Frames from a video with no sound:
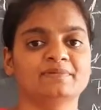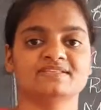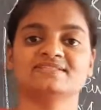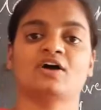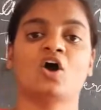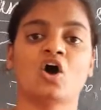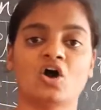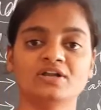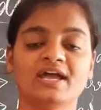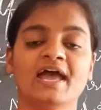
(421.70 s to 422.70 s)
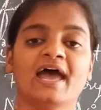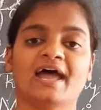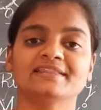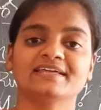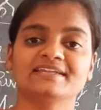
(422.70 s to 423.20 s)
is hot,
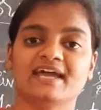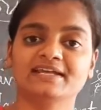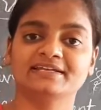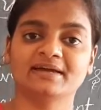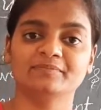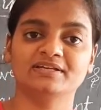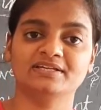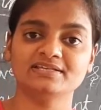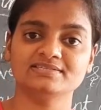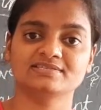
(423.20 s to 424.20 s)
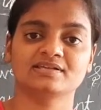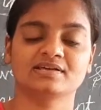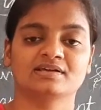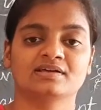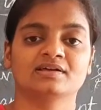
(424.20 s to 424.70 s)
and the nighttime it
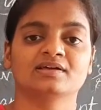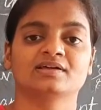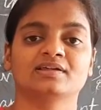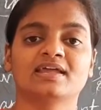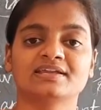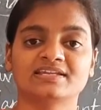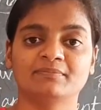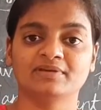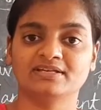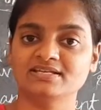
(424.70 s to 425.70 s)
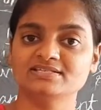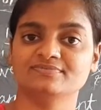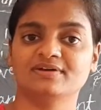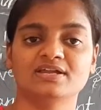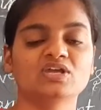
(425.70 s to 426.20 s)
is
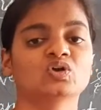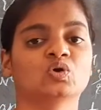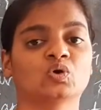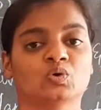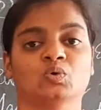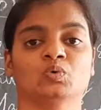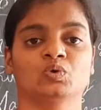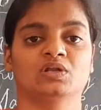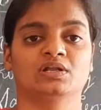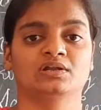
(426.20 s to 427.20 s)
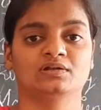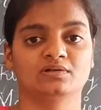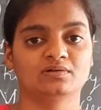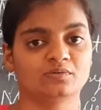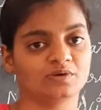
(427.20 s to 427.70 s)
very cool.
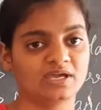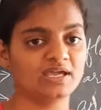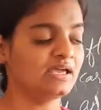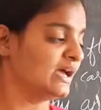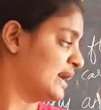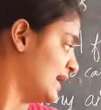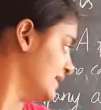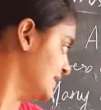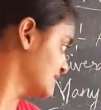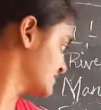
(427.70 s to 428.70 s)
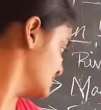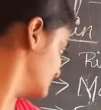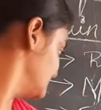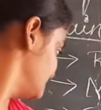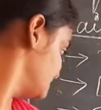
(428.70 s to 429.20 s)
Okay, and next,
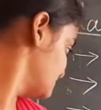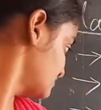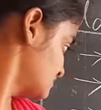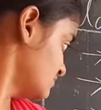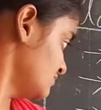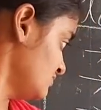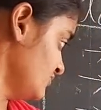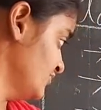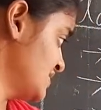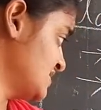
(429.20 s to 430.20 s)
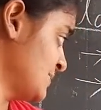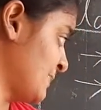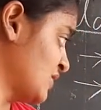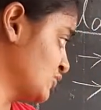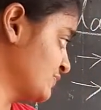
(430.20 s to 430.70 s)
western
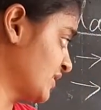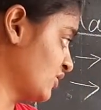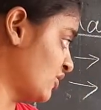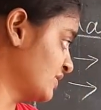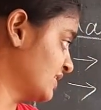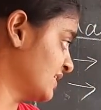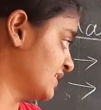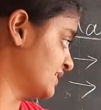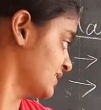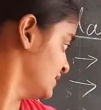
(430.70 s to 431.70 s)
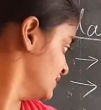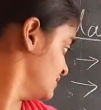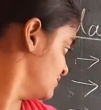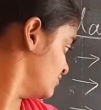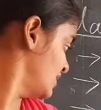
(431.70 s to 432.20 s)
part of the continent.
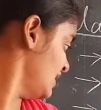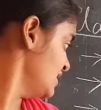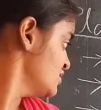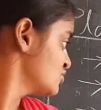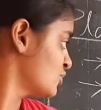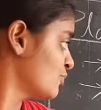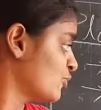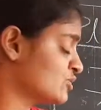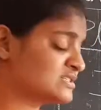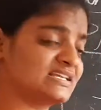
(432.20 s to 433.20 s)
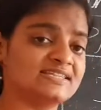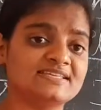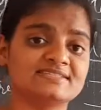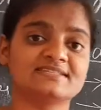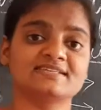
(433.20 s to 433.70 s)
Okay, so mostly
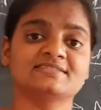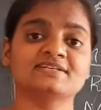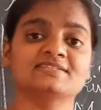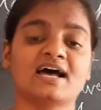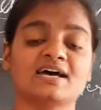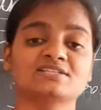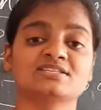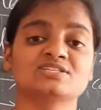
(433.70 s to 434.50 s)
these deserts are